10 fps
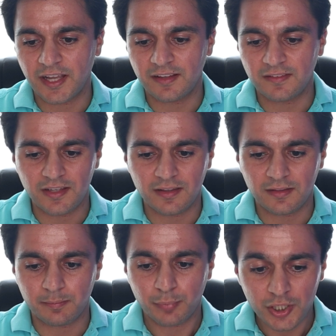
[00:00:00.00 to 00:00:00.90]
I can see
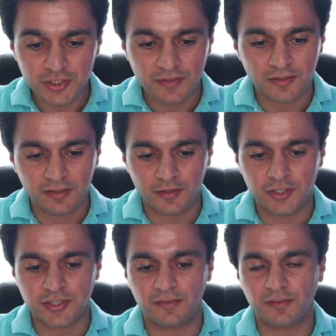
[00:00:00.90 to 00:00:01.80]
the purchase
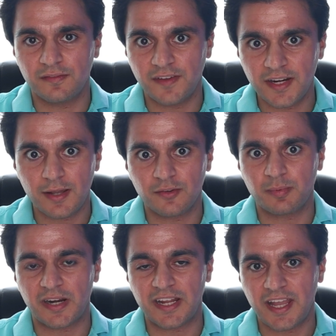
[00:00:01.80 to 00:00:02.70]
conversions for videos,
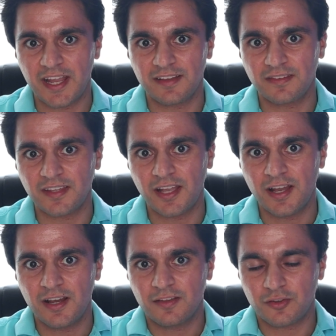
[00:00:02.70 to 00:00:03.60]
but I can't see
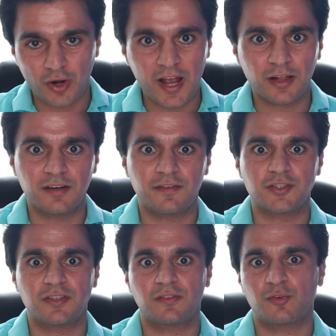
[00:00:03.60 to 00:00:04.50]
the trial
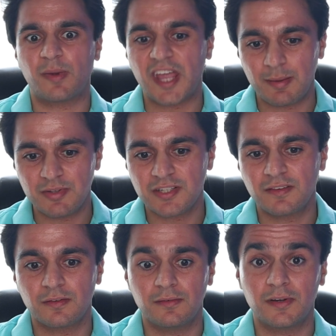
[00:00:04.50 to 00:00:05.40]
conversions for my
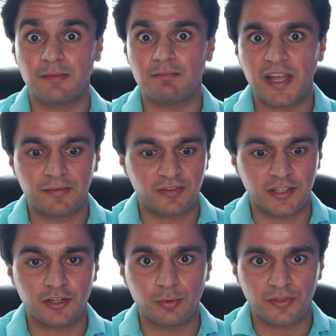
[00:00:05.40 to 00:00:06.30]
images, so it may have
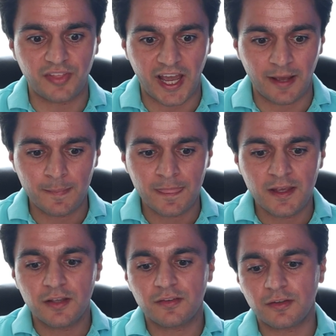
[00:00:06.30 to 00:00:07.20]
something to do with that.
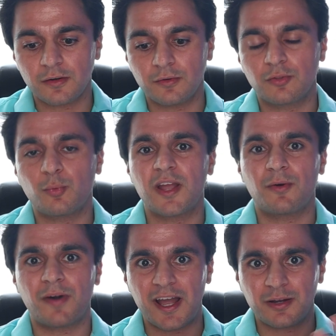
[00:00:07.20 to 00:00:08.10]
So the way
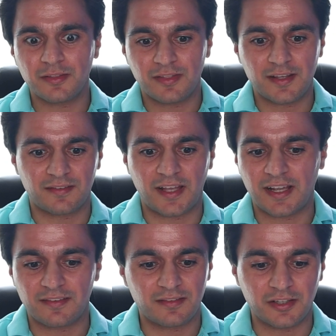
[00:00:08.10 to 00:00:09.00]
around this, I
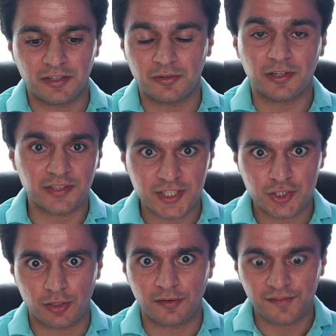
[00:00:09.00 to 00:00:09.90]
guess,
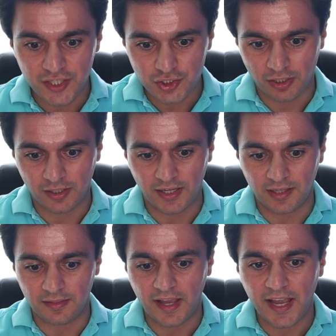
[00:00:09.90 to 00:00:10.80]
glitch or feature
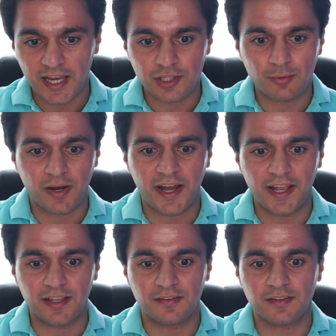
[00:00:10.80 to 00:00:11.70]
in the ad UI is